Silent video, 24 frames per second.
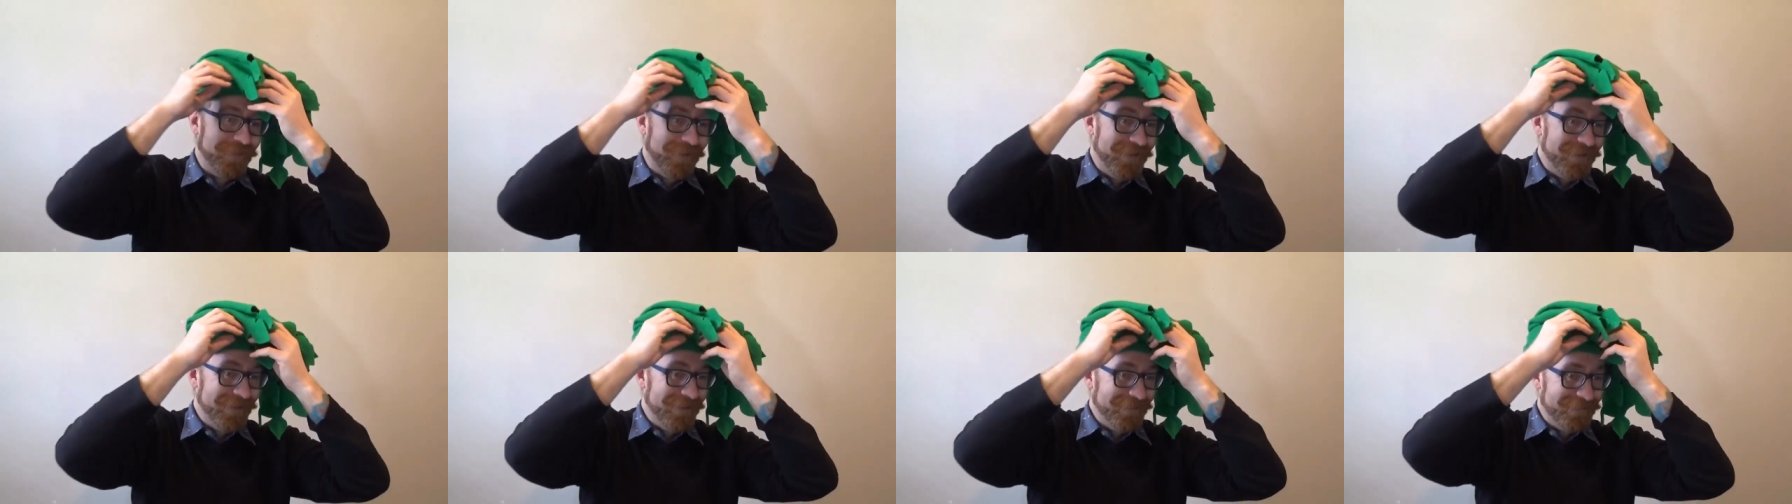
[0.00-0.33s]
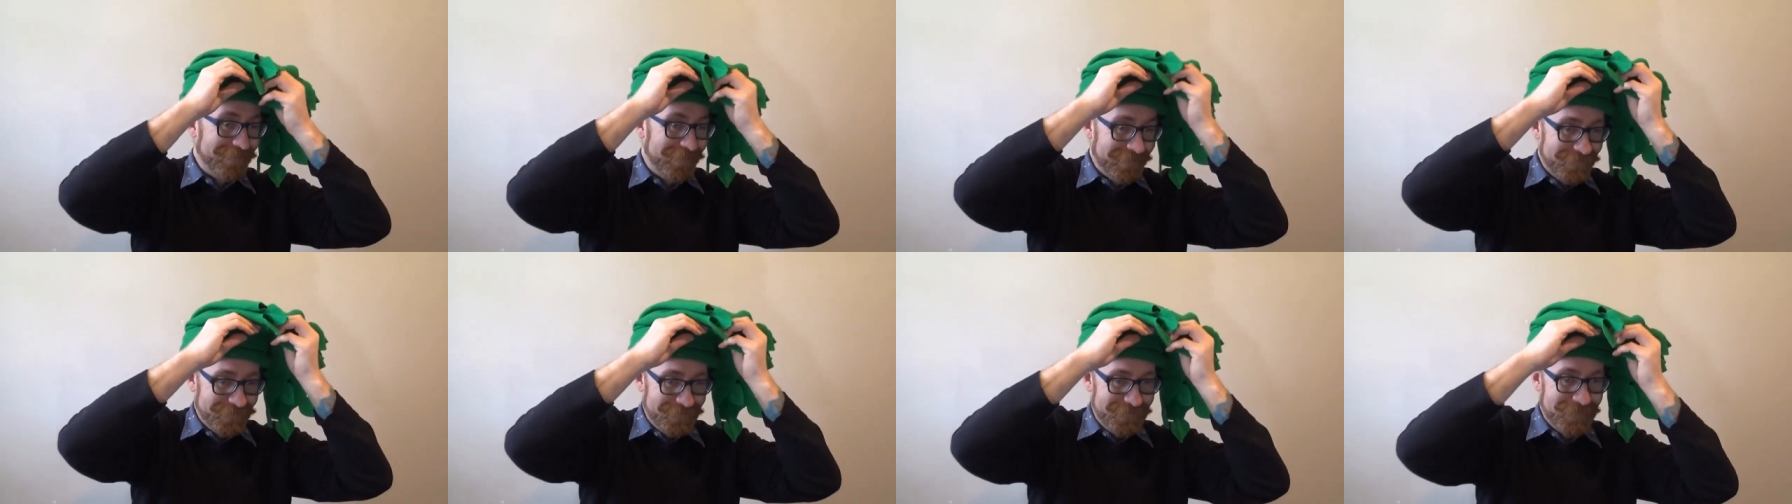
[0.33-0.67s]
I,
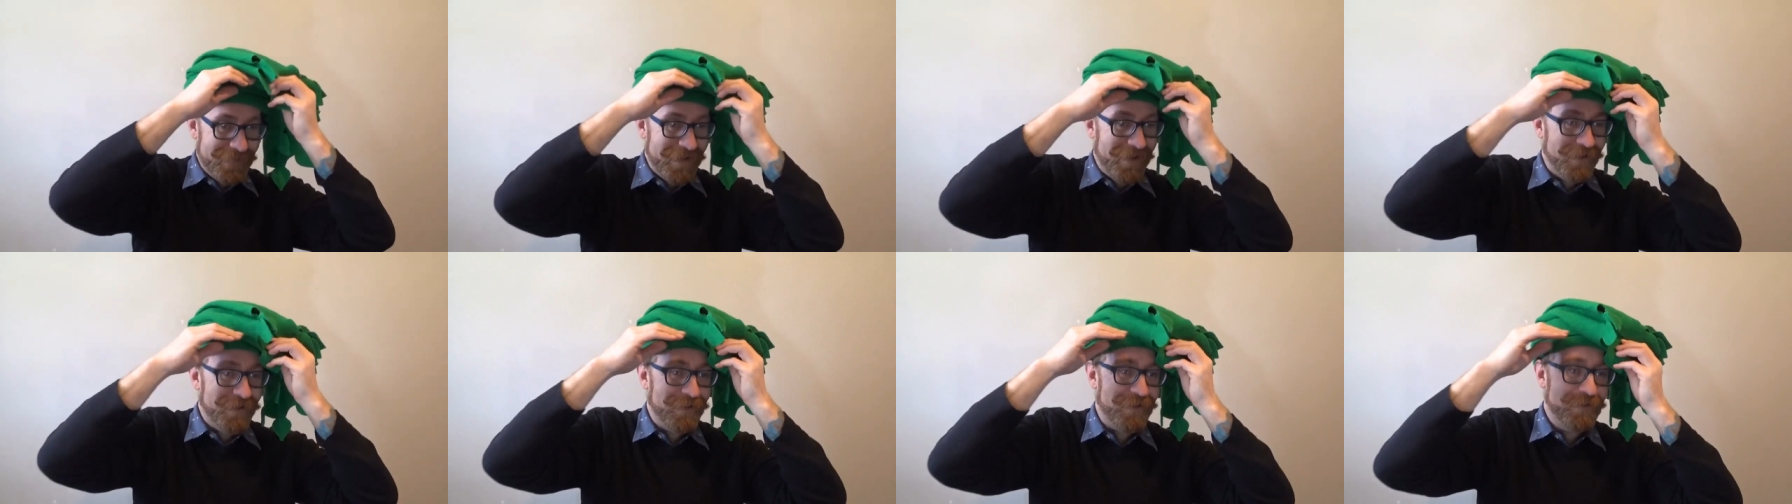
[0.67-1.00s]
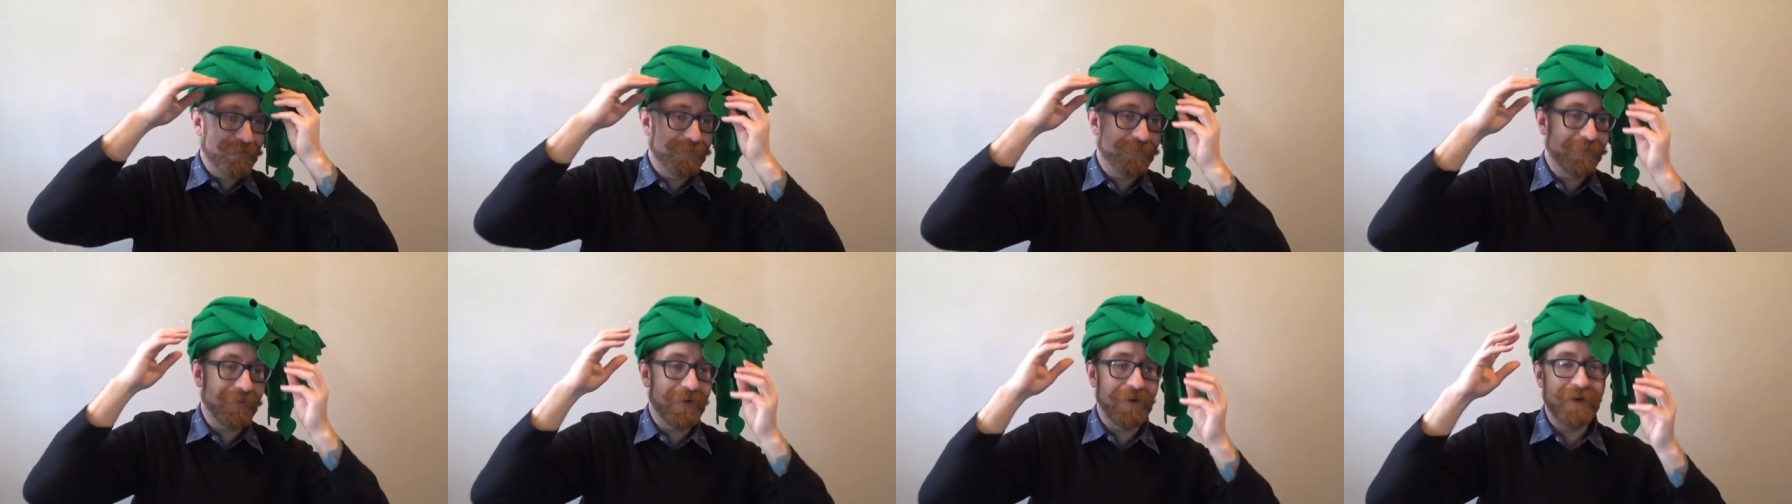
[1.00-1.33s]
I've now
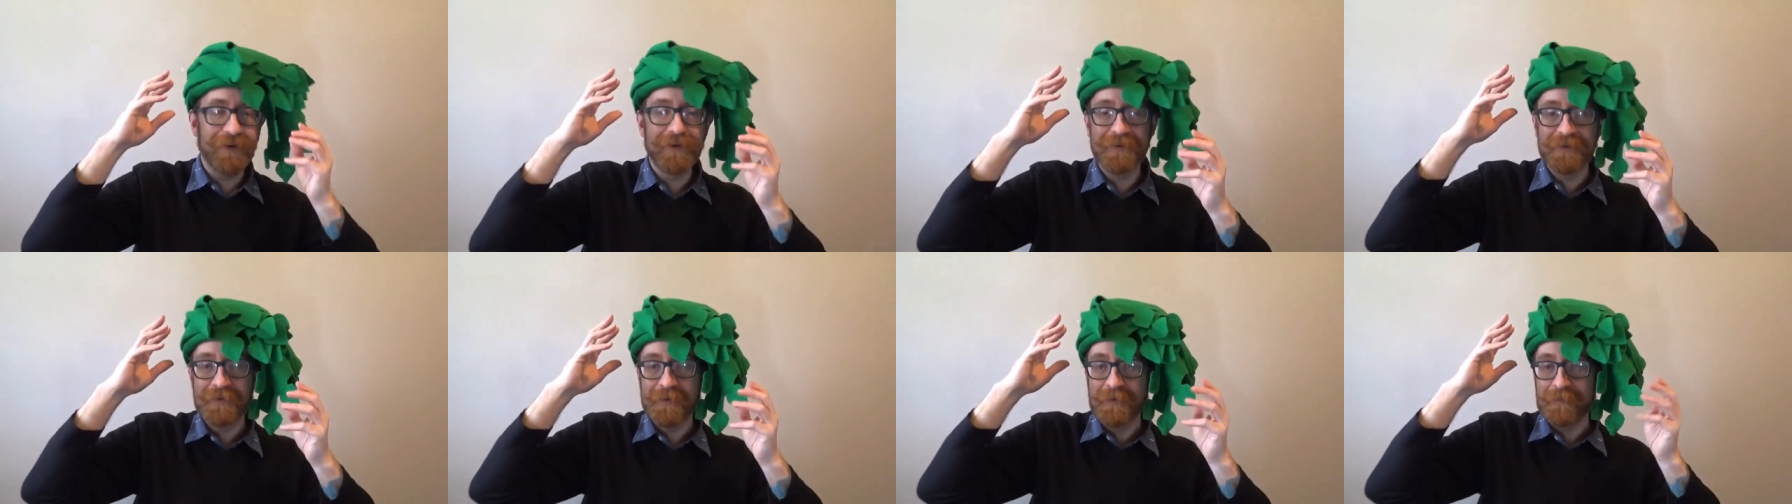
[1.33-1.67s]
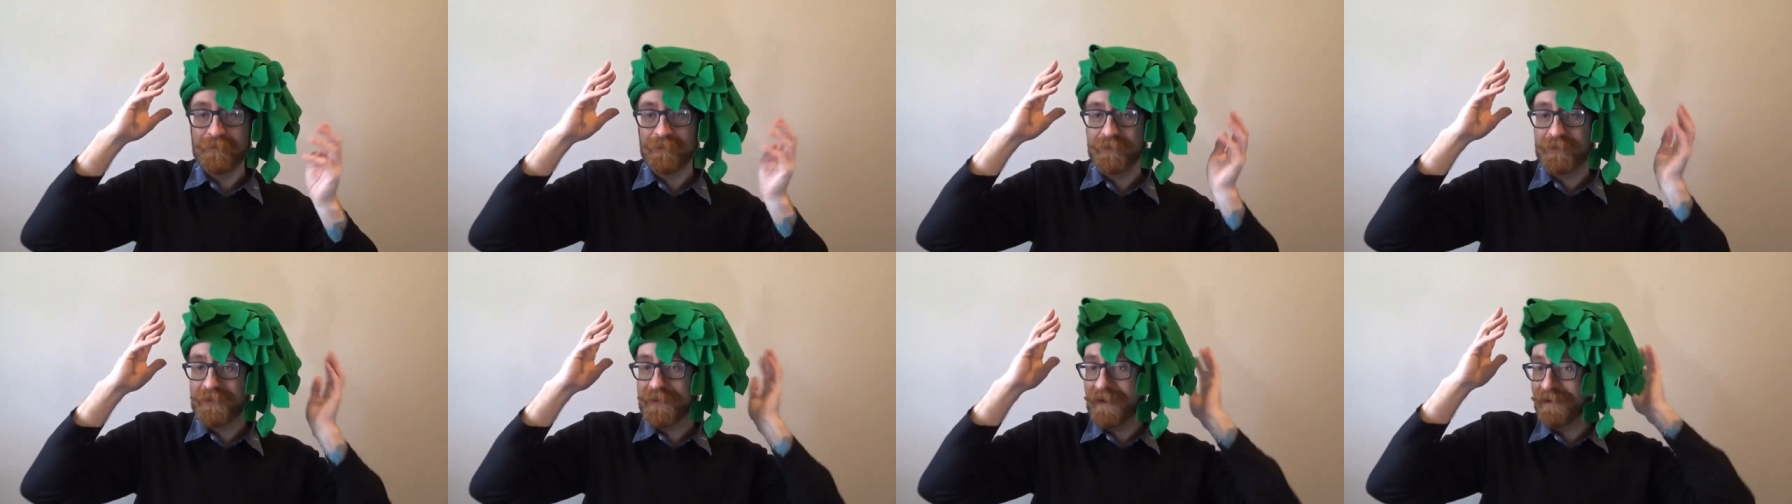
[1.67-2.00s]
I've uh,
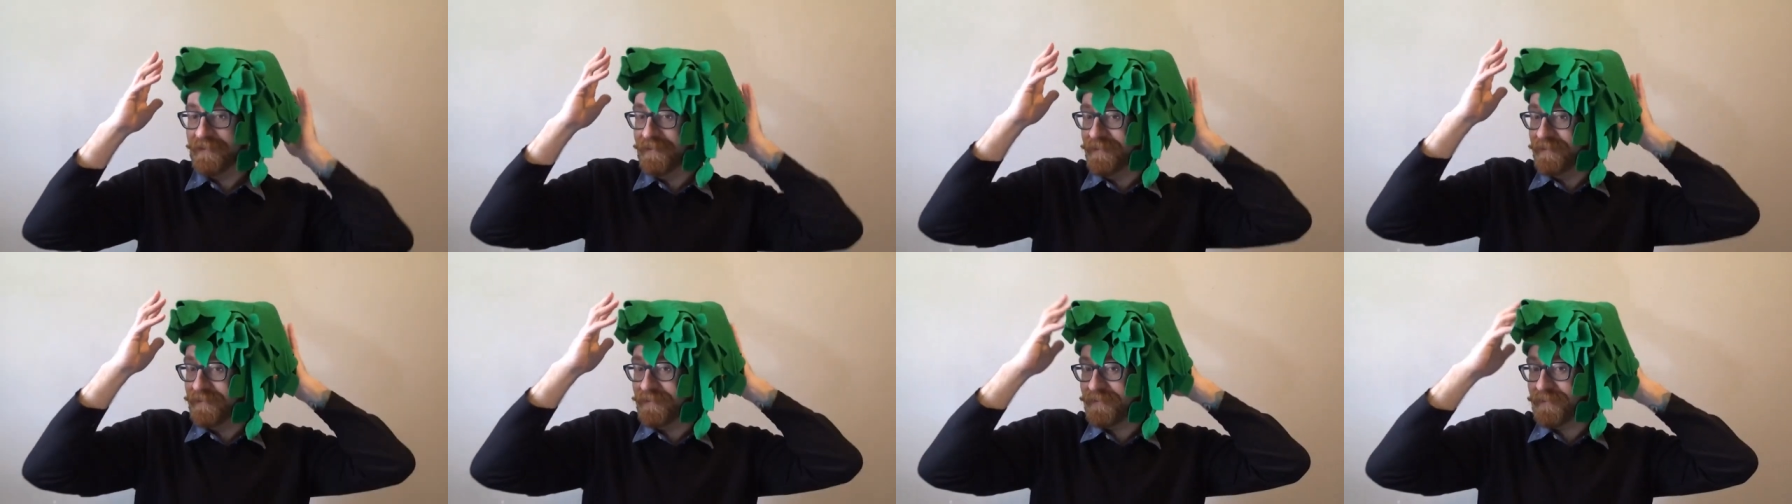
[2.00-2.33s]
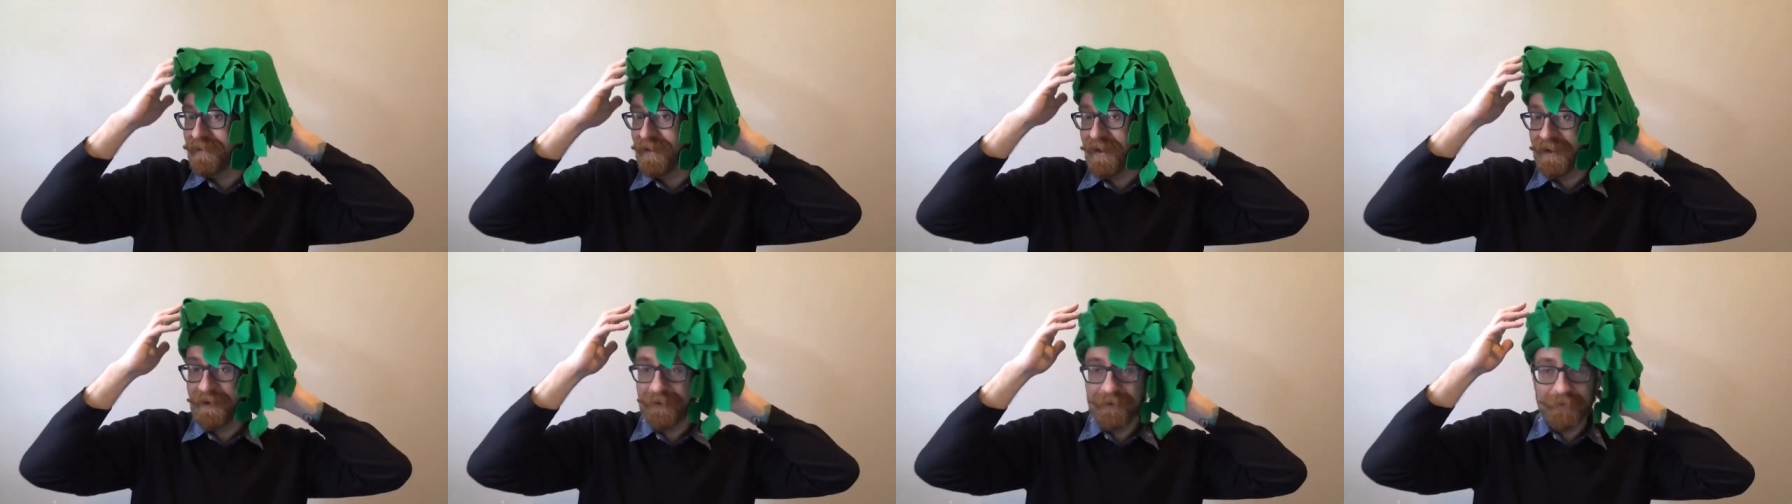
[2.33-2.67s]
done this
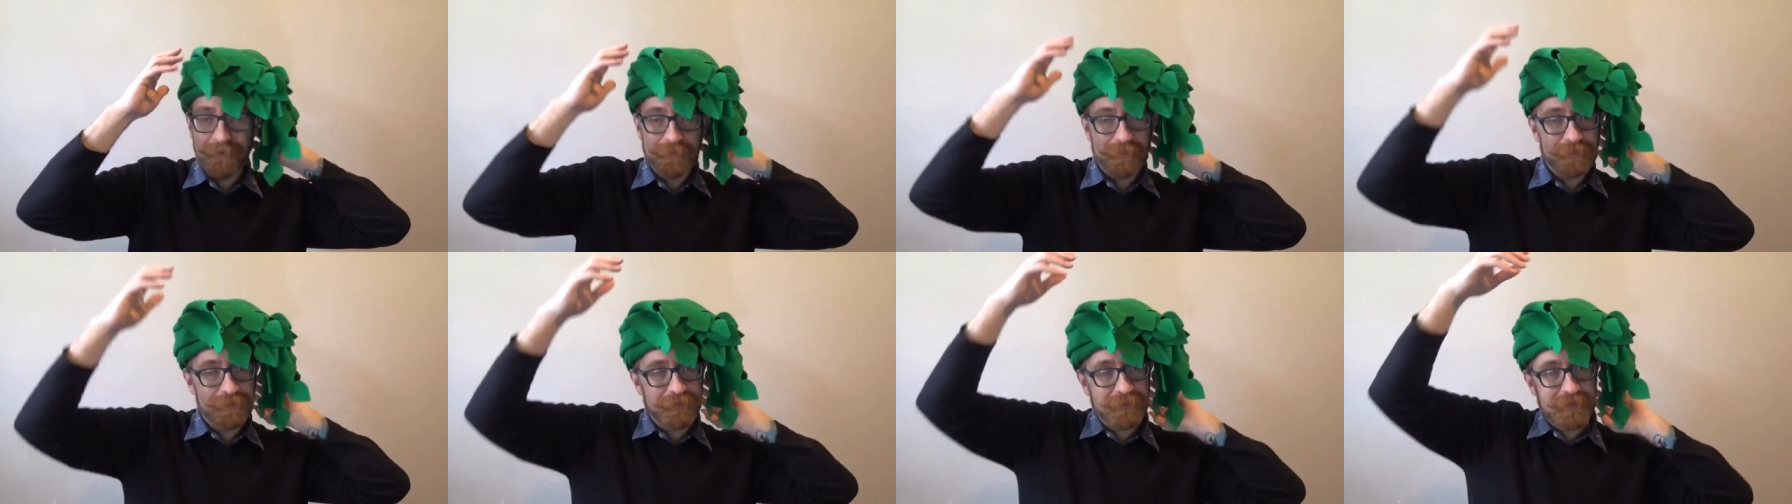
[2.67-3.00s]
style,